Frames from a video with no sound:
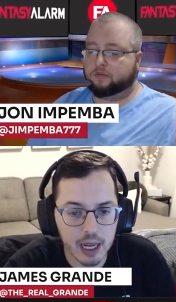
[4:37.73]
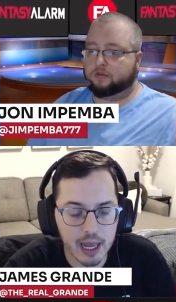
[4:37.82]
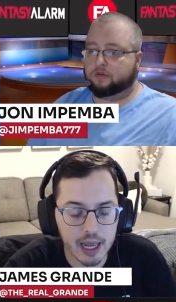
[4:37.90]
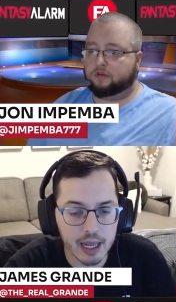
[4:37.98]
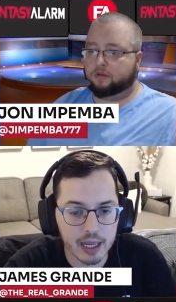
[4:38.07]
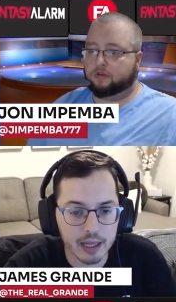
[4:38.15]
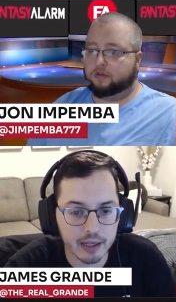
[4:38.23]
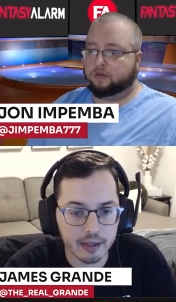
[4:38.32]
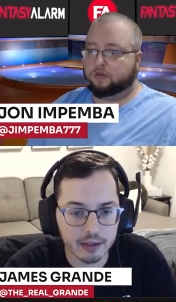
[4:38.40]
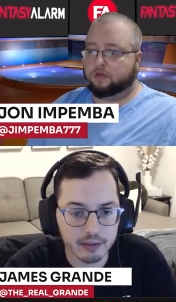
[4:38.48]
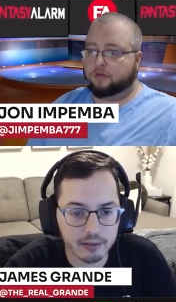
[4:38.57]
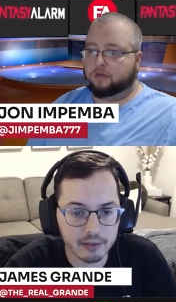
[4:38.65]

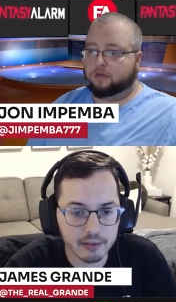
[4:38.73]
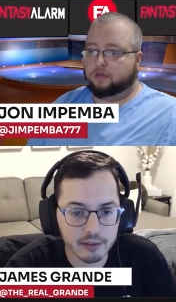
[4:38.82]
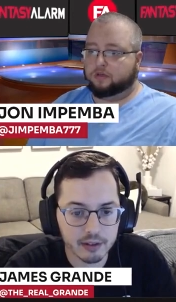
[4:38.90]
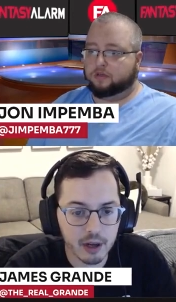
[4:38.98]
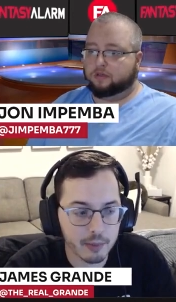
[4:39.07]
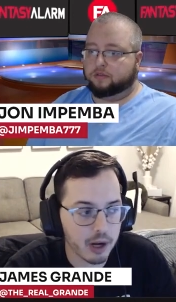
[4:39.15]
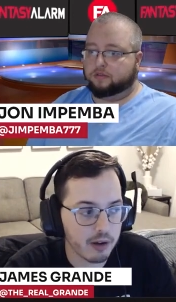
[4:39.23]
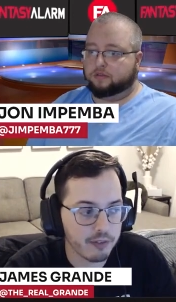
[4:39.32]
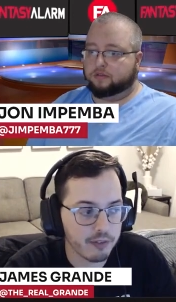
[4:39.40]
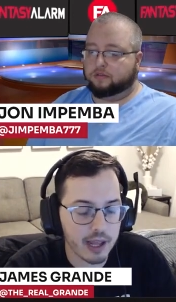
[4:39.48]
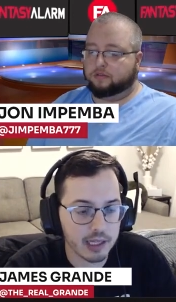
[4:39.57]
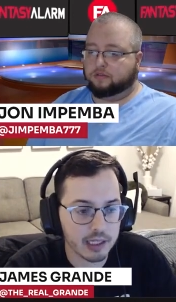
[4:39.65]
Speaker 1: a coming off
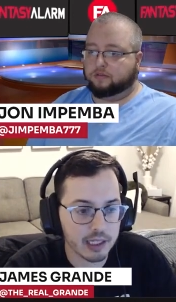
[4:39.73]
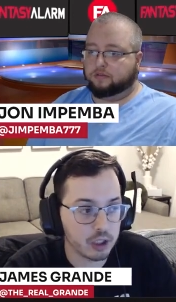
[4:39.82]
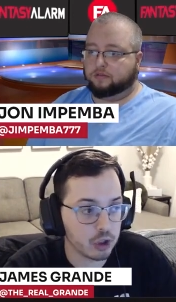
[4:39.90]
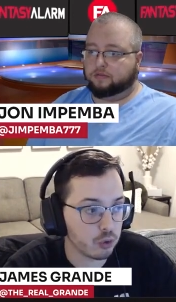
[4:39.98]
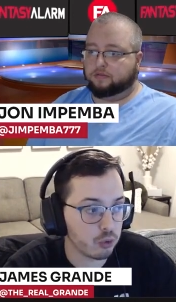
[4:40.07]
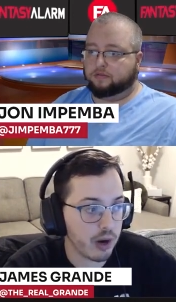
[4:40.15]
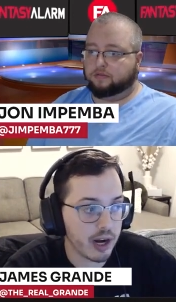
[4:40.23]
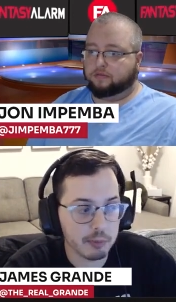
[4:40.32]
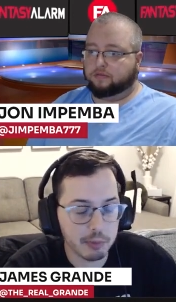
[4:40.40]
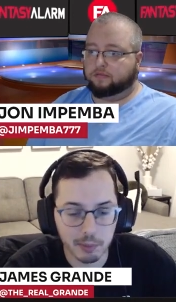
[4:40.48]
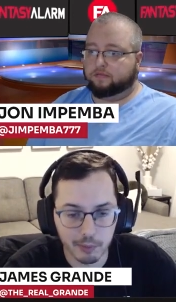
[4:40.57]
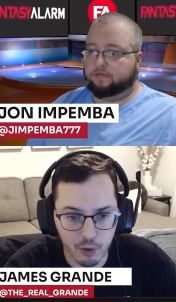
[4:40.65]

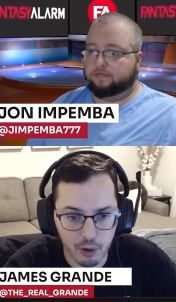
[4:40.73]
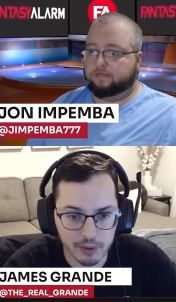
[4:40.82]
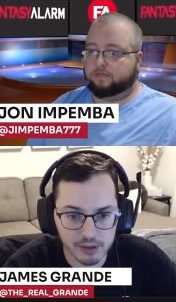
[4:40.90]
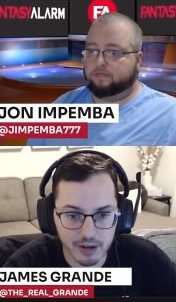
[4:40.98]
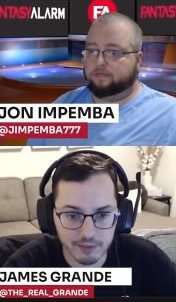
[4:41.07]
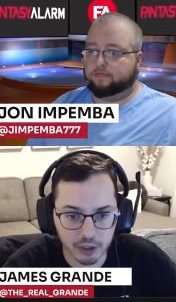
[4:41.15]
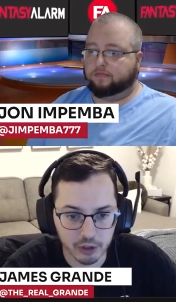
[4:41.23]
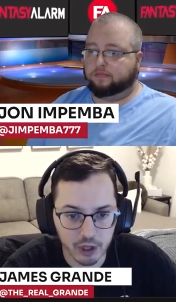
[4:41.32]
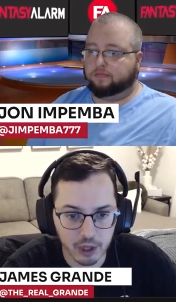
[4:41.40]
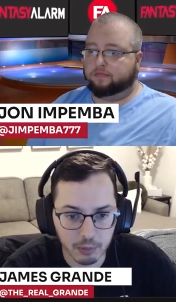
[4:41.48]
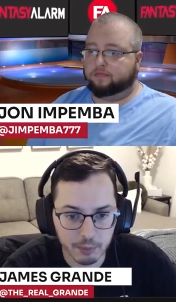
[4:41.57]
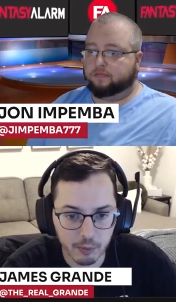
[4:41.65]
incredible performance after
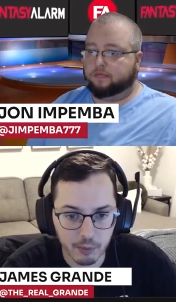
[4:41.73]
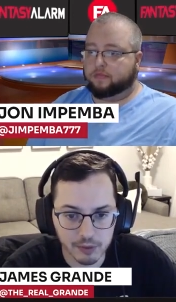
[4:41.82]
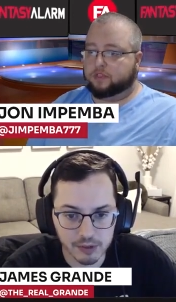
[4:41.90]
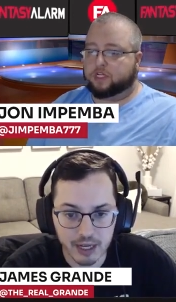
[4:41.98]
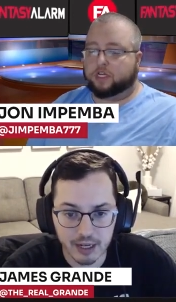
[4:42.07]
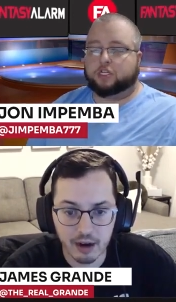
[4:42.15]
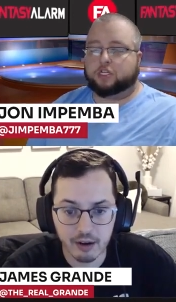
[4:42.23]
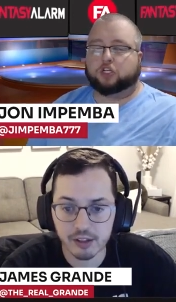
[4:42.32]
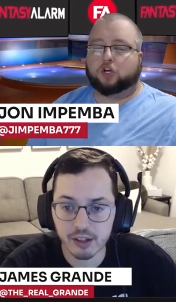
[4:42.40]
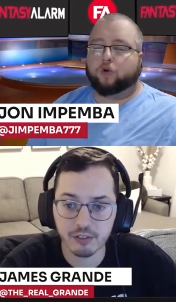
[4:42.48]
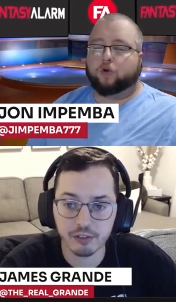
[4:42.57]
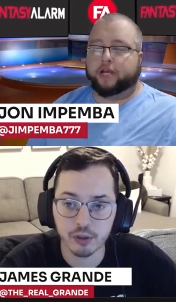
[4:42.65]
incredible performance. So and such Kyrie's a
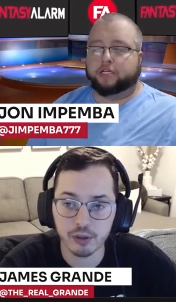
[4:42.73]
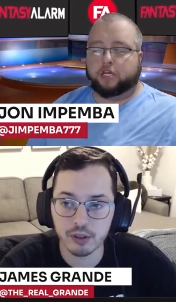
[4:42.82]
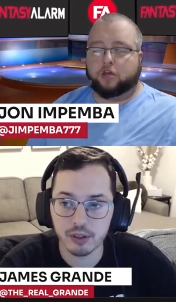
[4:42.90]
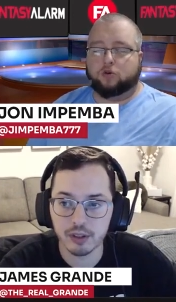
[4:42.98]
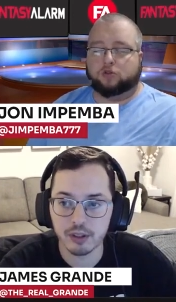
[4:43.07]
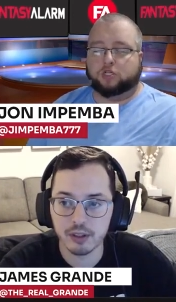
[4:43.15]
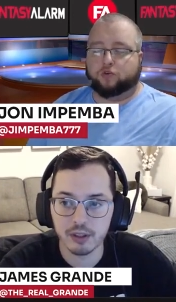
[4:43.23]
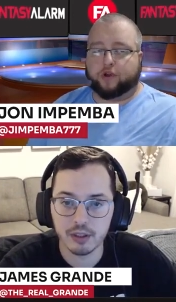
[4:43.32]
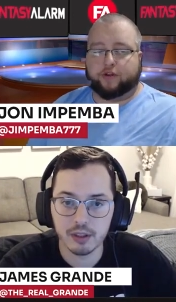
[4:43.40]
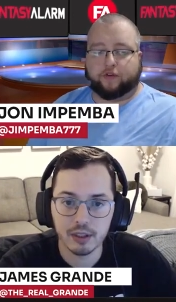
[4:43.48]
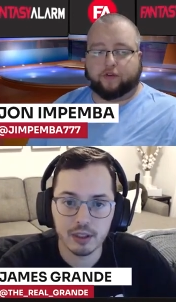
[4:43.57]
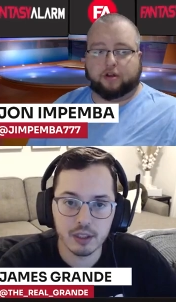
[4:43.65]
crazy also,
Speaker 2: usage rate
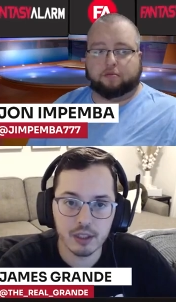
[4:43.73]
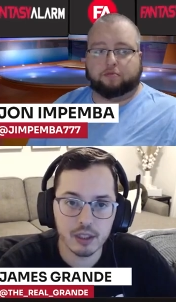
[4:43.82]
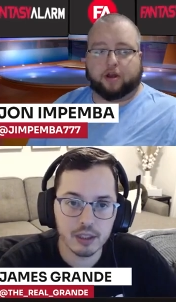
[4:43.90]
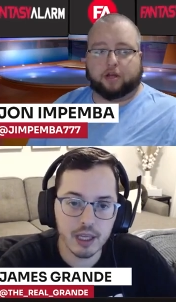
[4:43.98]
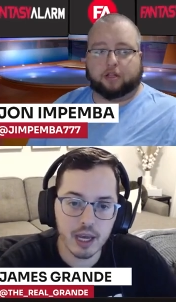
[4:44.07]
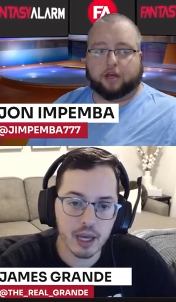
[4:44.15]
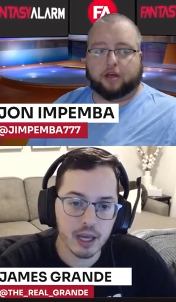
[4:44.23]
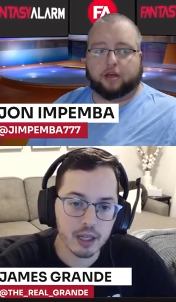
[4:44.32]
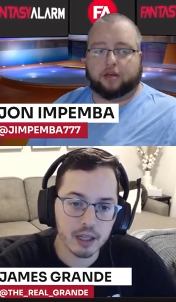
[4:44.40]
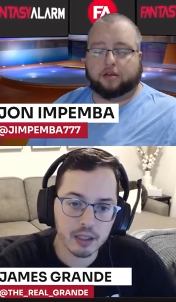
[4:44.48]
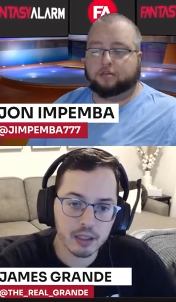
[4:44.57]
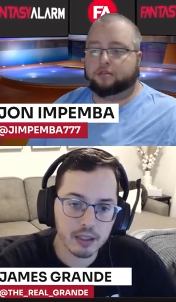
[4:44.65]
for him, right? Like, yeah,
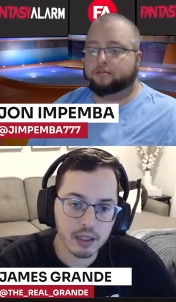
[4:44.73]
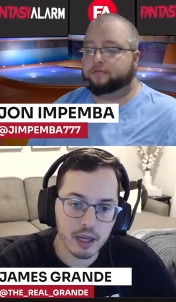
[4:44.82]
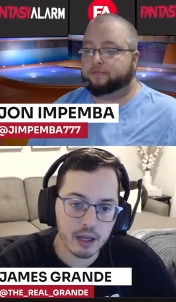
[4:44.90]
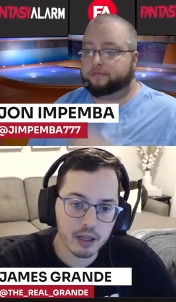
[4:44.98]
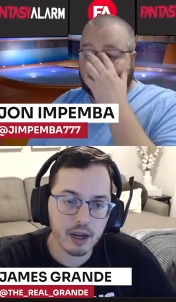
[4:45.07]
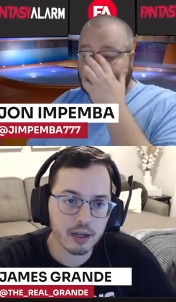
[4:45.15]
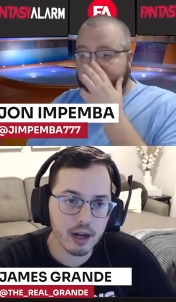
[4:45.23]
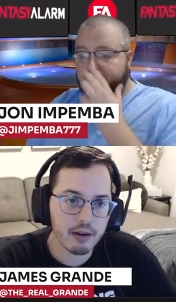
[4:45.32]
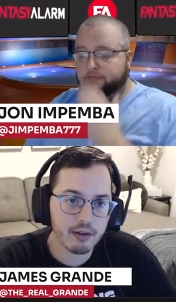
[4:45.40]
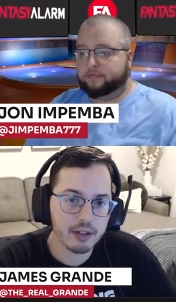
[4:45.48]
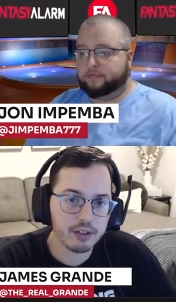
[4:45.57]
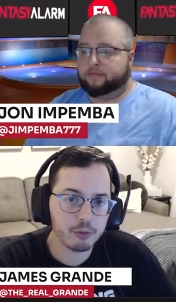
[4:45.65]
Speaker 1: yeah. And
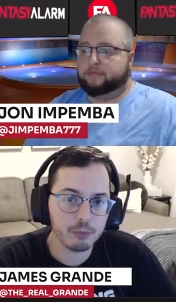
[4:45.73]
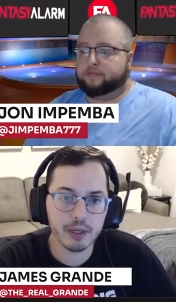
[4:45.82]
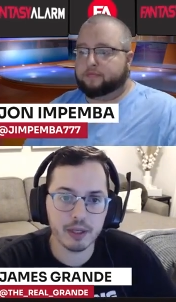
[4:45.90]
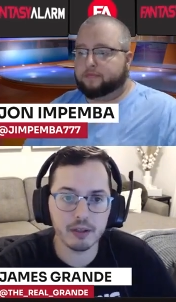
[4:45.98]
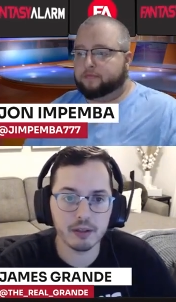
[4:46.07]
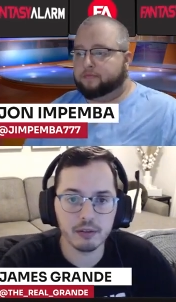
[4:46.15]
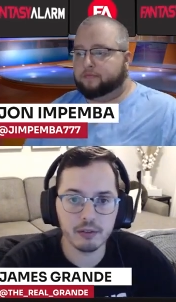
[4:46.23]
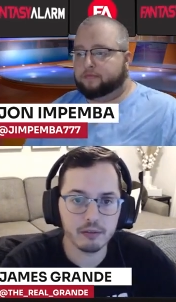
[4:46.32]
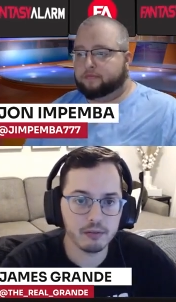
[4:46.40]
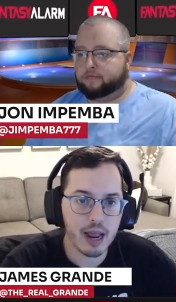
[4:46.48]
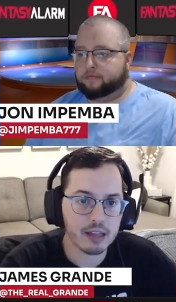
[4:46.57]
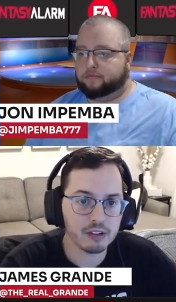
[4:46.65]
Kyrie's been
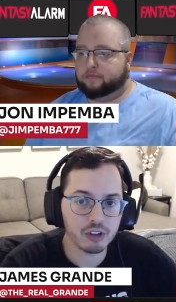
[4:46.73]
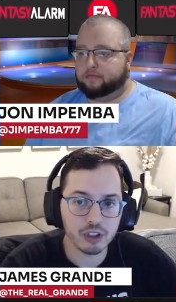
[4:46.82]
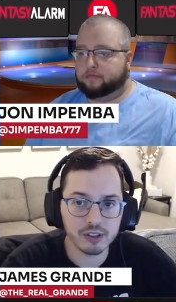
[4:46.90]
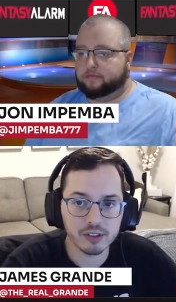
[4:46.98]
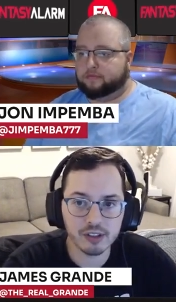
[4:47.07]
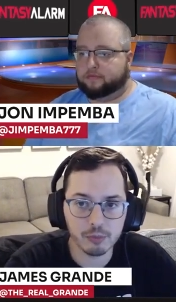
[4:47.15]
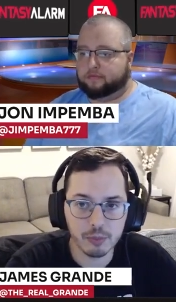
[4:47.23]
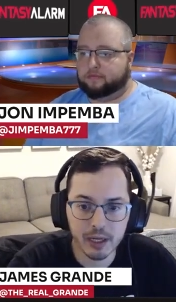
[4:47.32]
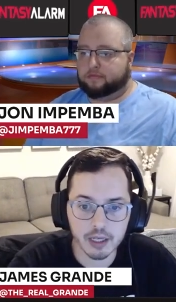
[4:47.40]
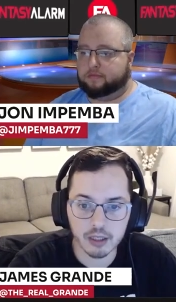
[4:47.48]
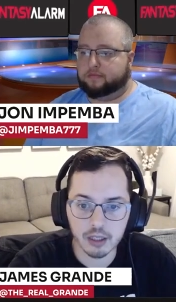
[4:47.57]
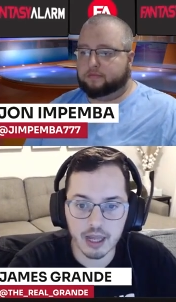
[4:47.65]
as good as he's been
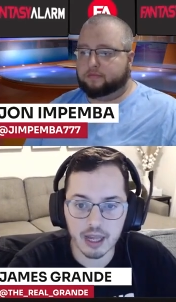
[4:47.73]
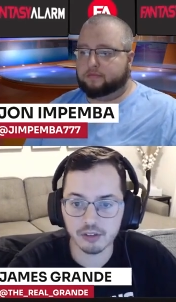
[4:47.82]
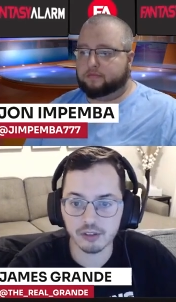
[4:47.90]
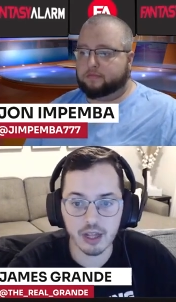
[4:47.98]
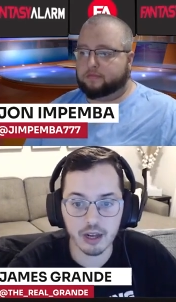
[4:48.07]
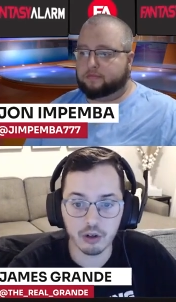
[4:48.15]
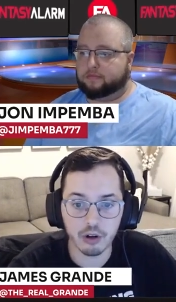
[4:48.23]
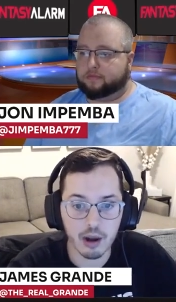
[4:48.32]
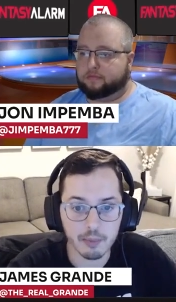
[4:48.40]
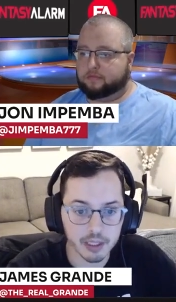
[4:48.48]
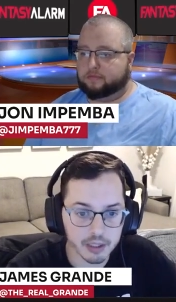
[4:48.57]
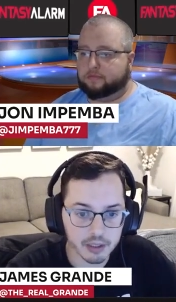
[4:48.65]
in the last I don't know how many